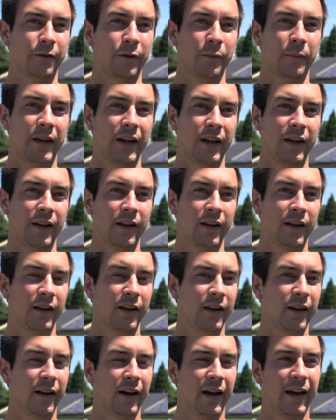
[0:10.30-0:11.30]
for me.
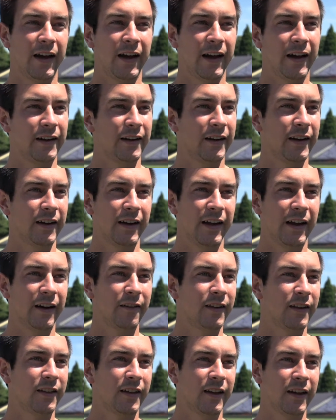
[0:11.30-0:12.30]
I had
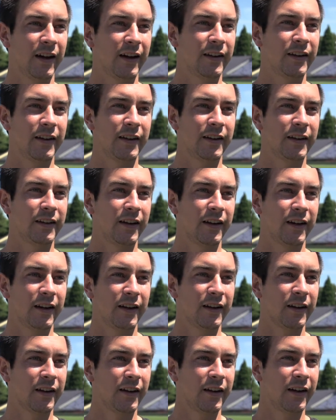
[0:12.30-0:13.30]
everything I needed
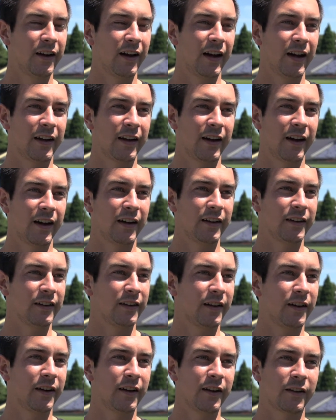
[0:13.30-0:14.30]
here. I got
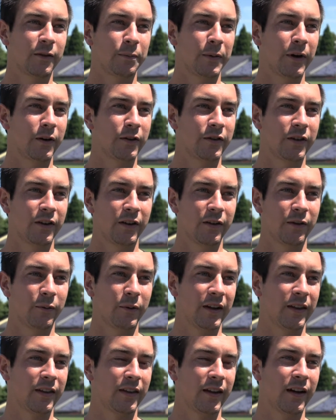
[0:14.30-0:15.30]
good exposure
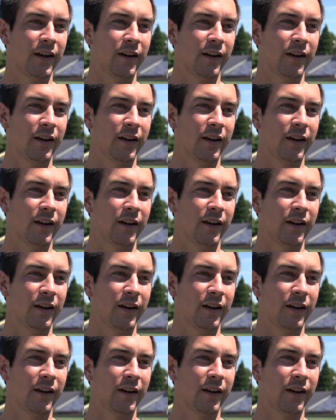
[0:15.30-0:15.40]
with